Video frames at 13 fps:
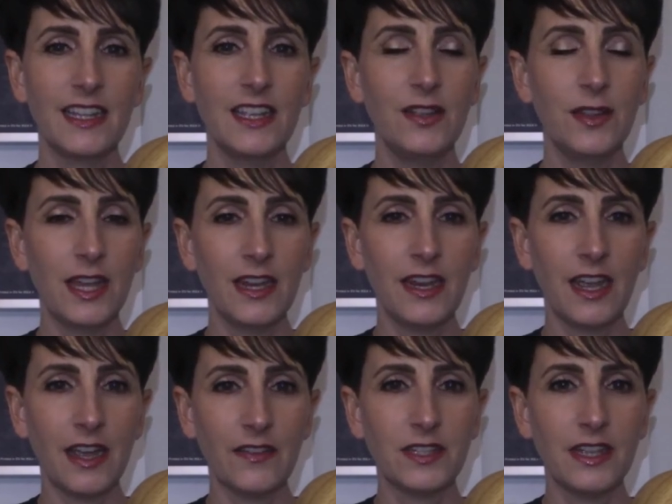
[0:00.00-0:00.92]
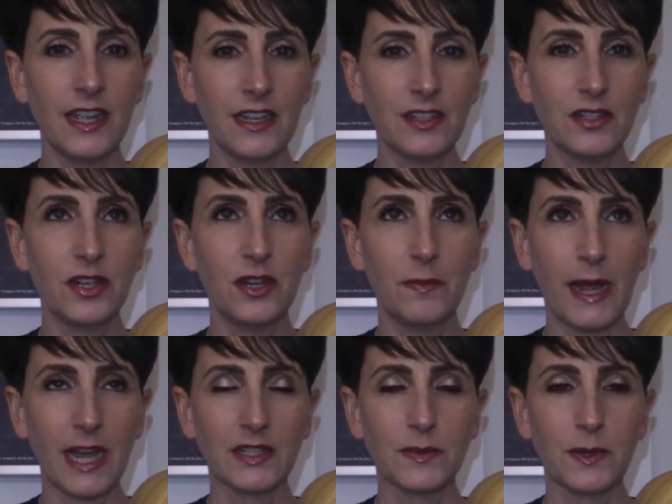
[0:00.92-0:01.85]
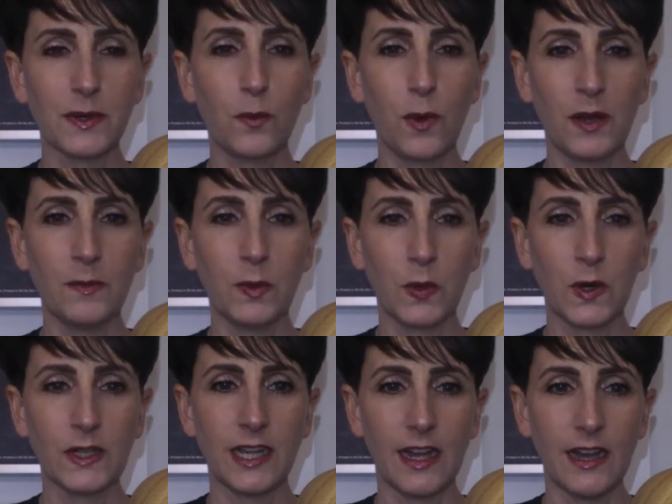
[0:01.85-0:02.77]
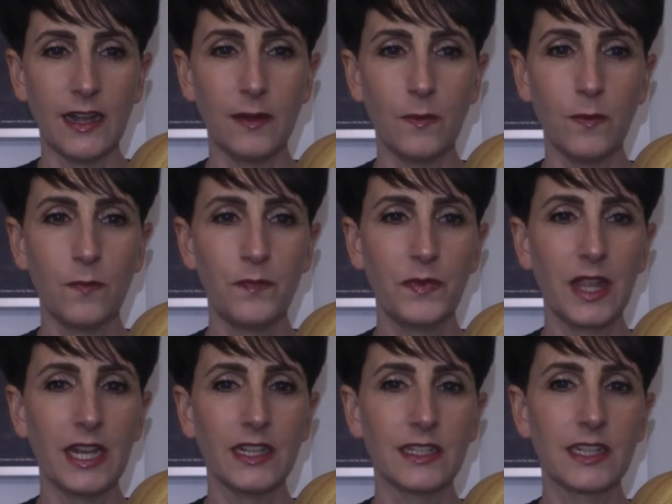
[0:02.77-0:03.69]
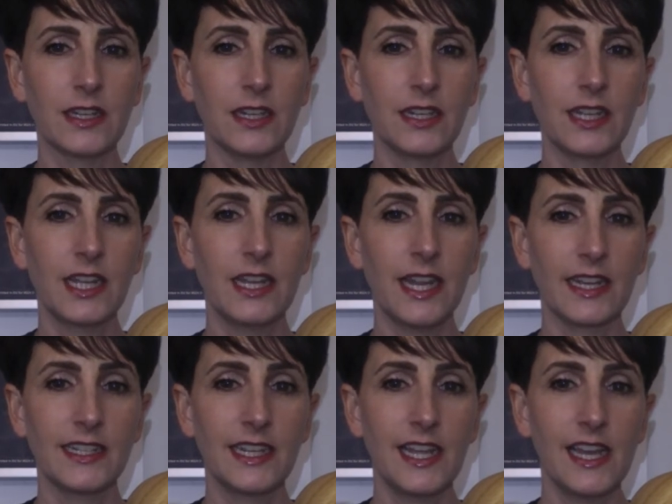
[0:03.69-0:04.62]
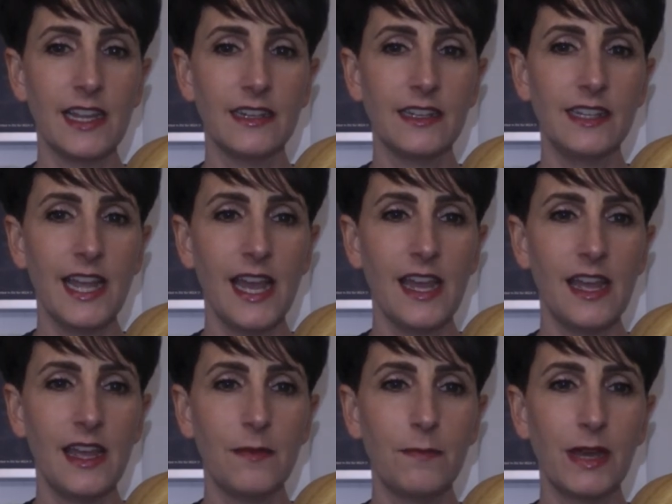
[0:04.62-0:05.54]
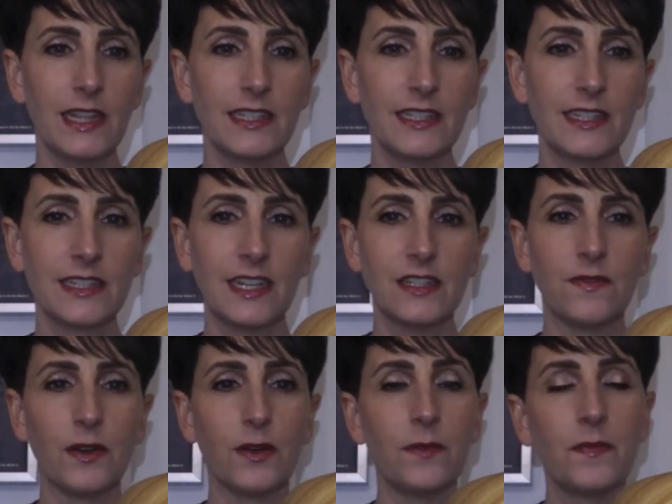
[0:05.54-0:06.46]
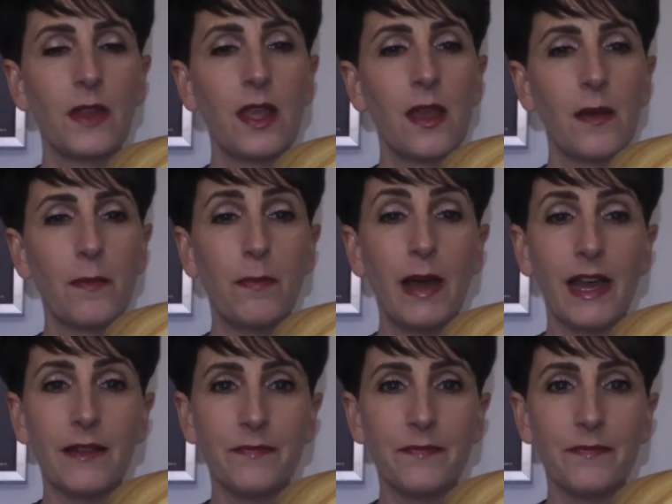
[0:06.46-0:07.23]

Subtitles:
You then have to enter your password one more time and it's going to connect again. Yay, Mella successful. But